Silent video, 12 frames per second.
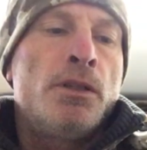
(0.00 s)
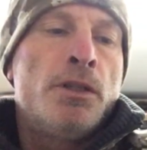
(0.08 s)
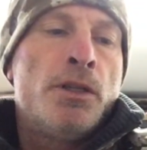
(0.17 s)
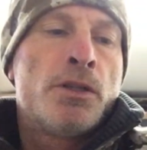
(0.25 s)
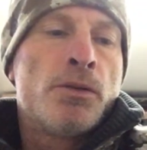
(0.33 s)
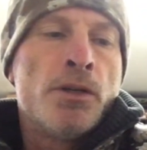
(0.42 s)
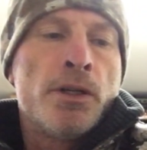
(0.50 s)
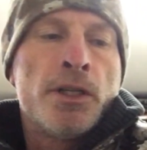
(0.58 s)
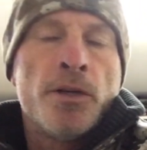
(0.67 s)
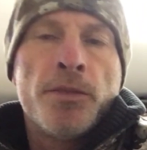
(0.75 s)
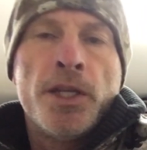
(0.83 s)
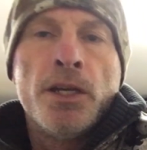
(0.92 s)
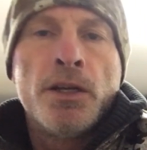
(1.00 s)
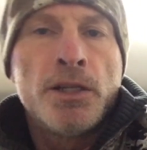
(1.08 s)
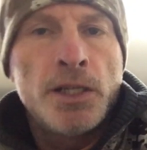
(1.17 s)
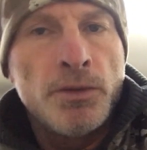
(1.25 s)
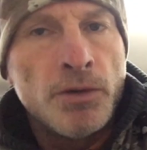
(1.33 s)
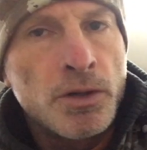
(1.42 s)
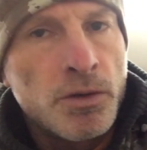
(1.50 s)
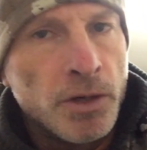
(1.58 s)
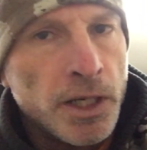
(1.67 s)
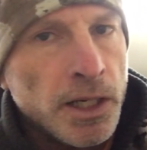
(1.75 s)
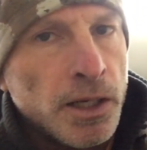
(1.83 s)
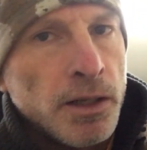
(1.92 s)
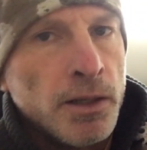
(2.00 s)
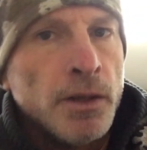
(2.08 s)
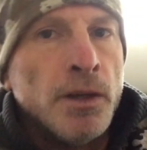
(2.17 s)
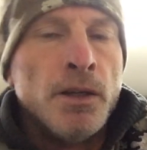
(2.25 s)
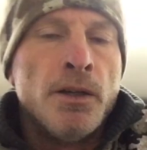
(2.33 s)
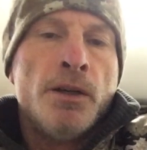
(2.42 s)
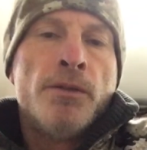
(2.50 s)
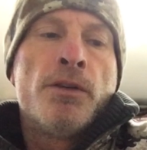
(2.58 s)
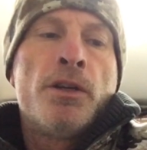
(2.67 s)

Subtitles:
you just want to dump the energy real quick for